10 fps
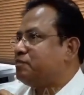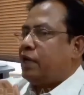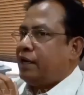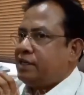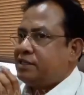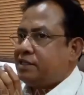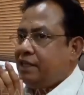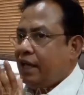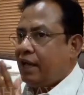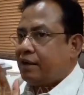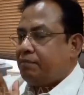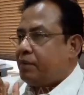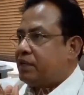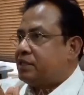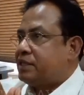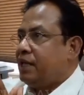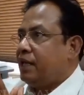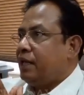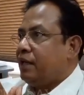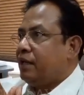That is there, but see,